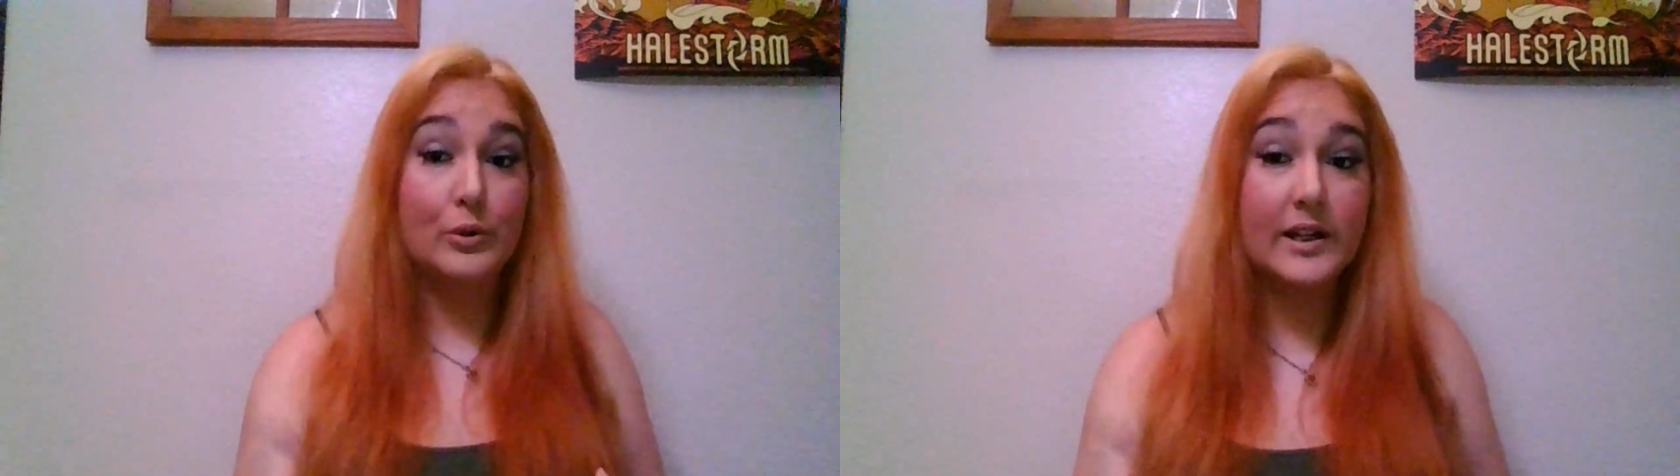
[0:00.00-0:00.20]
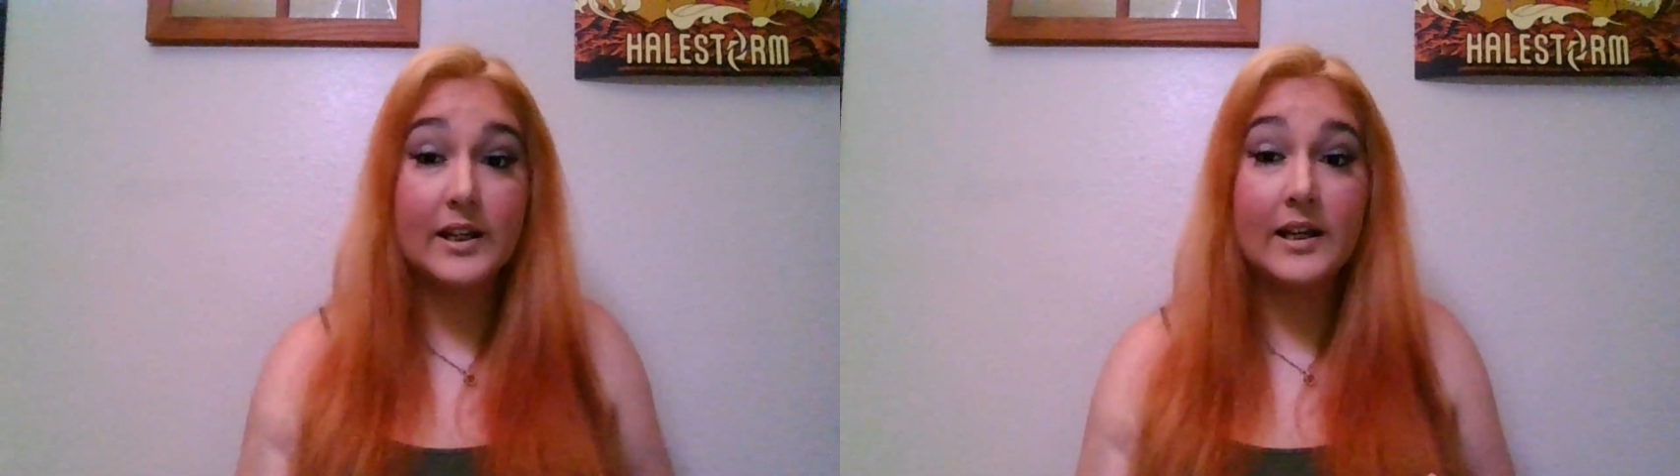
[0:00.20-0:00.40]

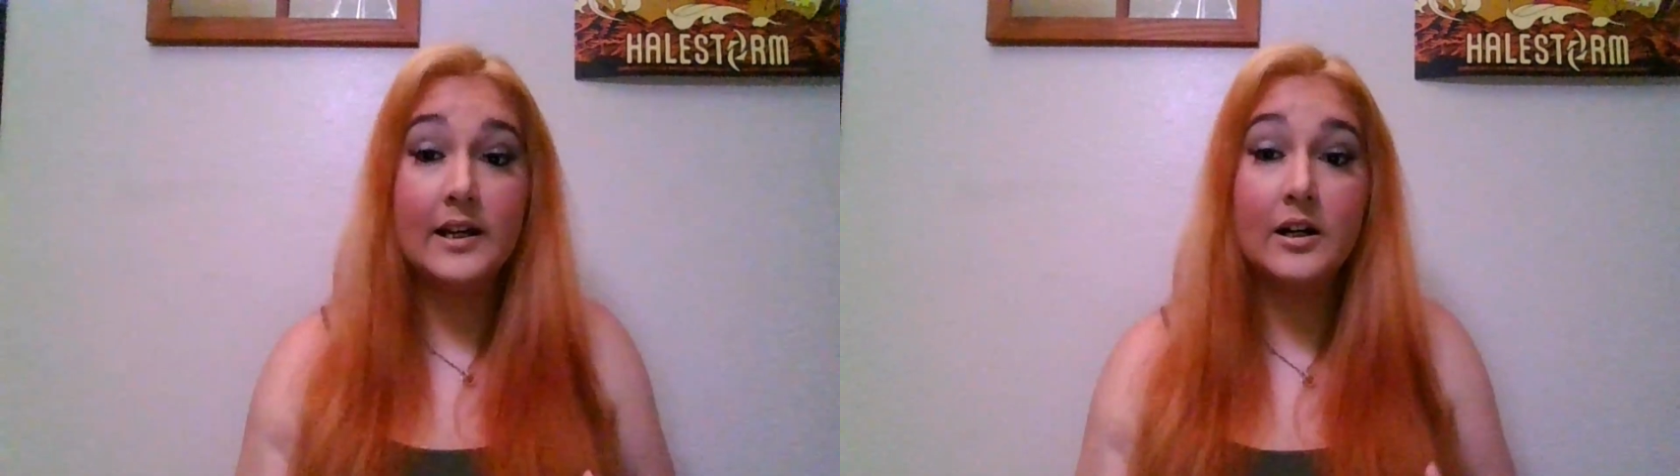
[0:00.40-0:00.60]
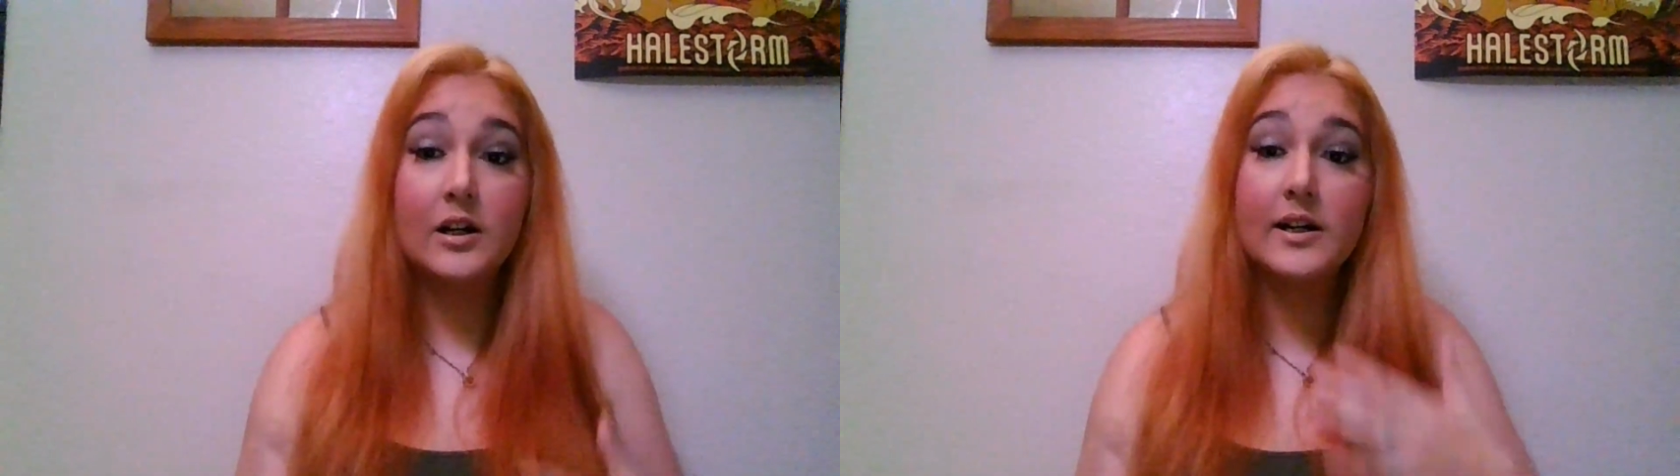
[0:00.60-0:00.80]
in
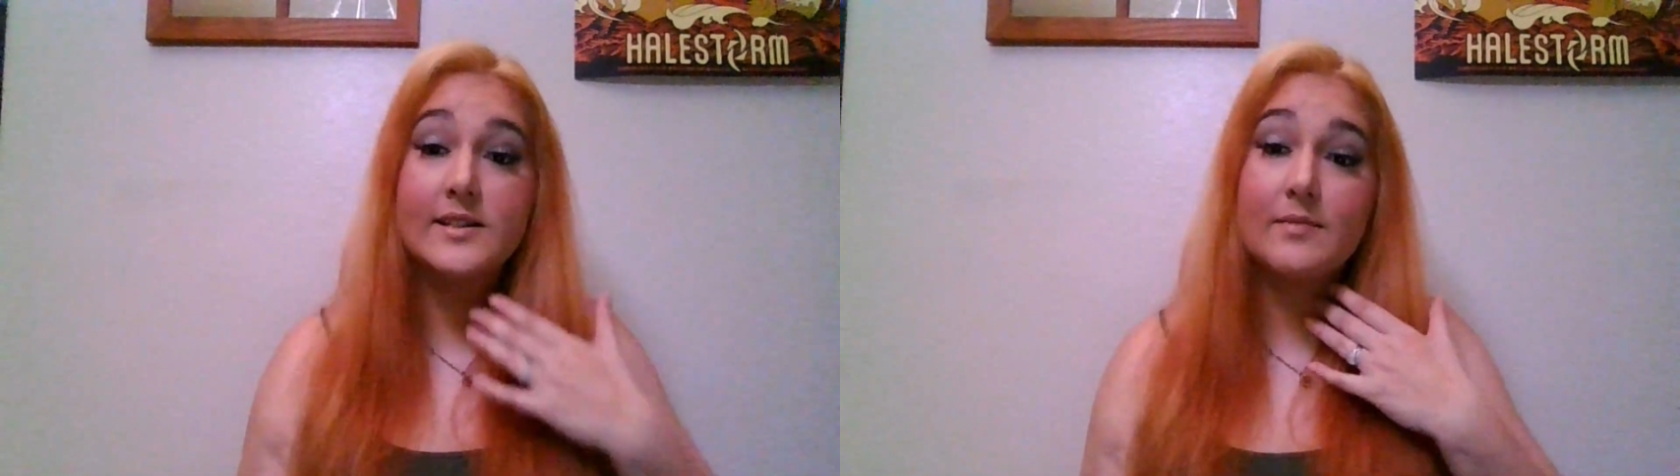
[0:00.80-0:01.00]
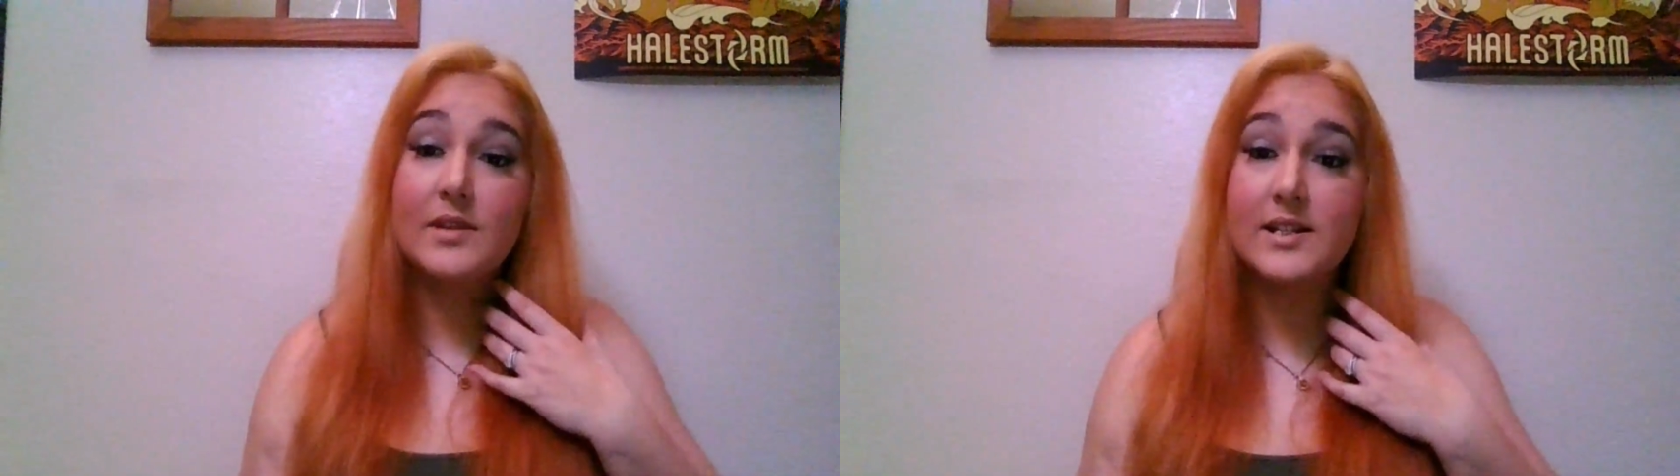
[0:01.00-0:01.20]
here in
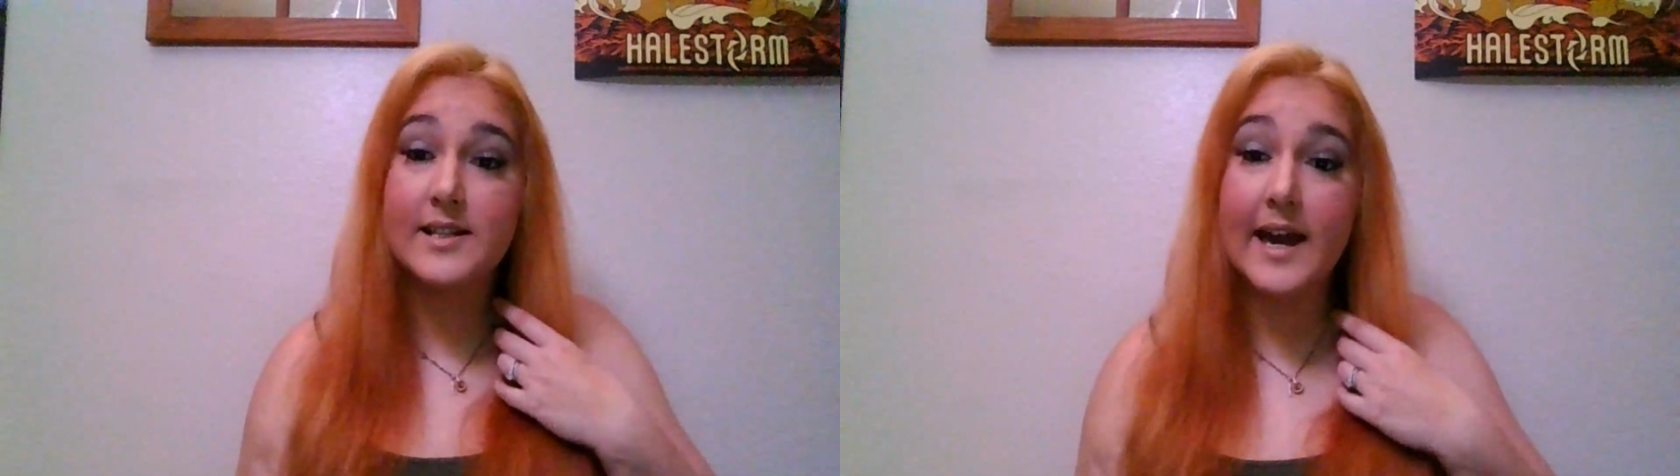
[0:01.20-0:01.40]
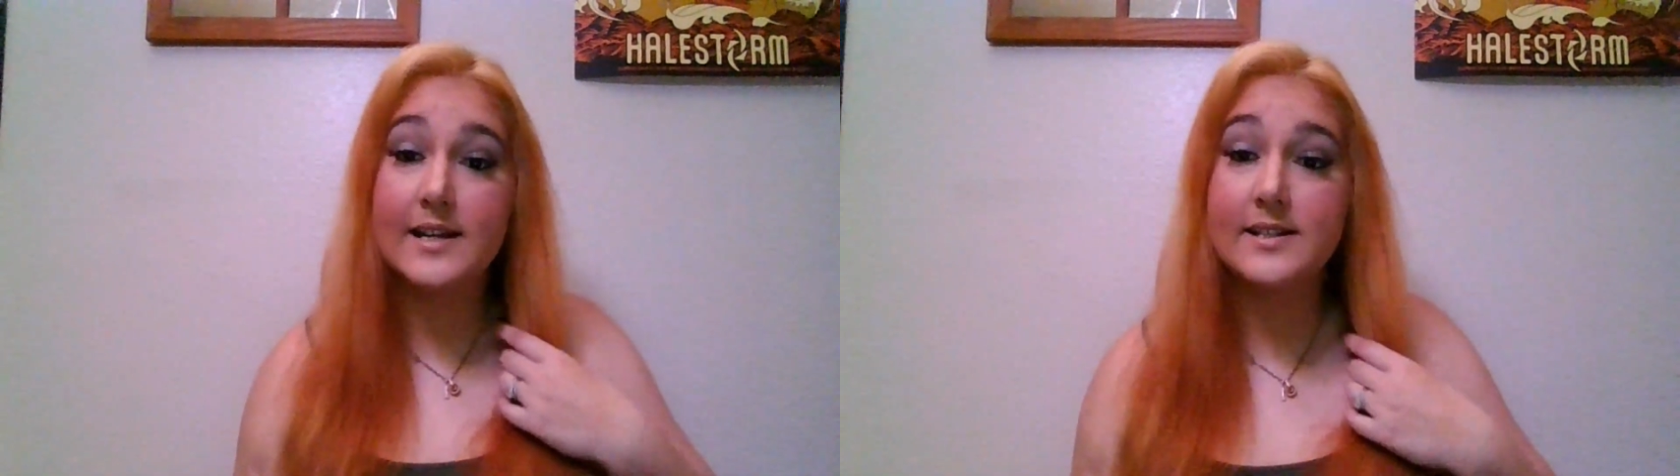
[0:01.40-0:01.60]
some of these
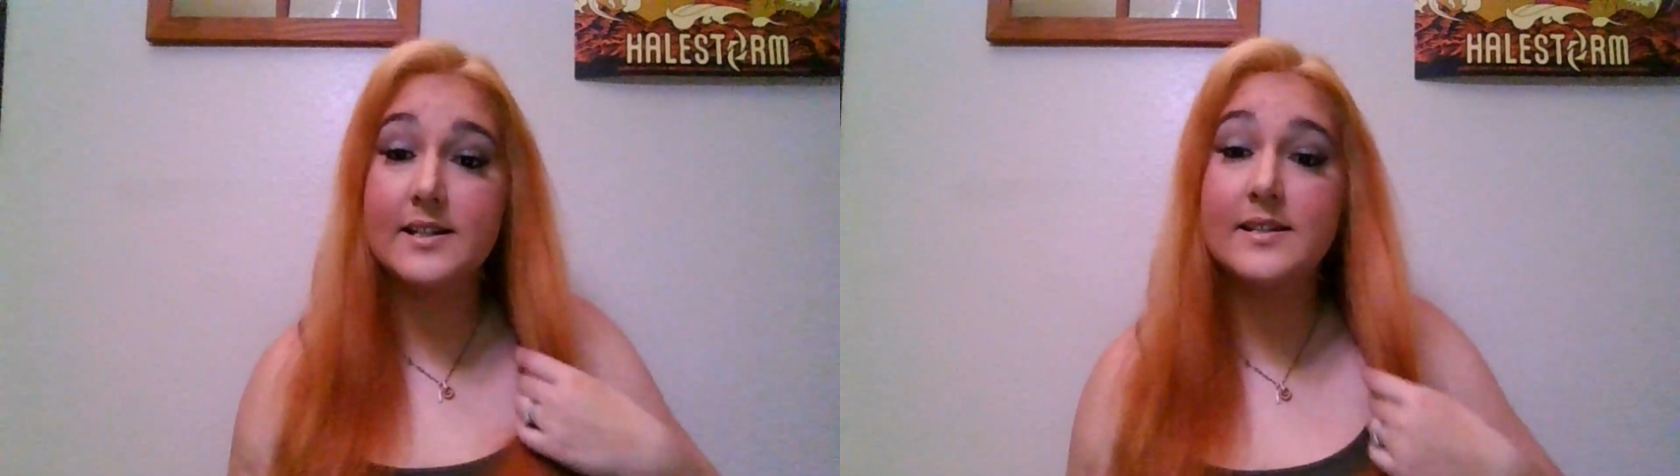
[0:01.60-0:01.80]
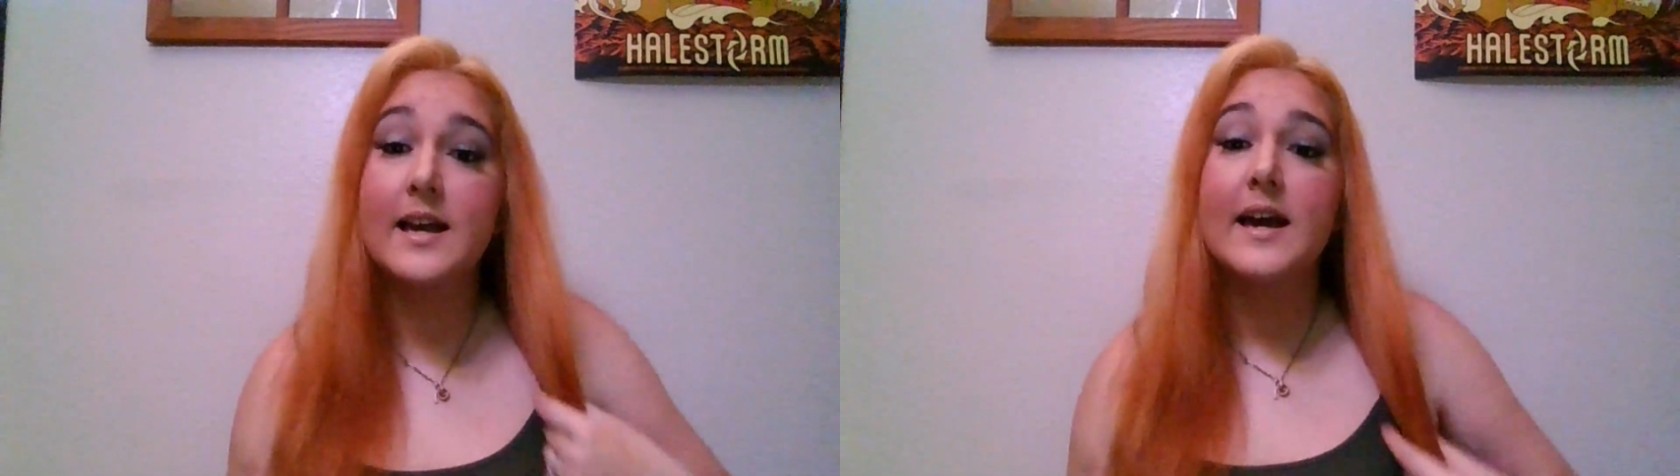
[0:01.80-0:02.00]
cases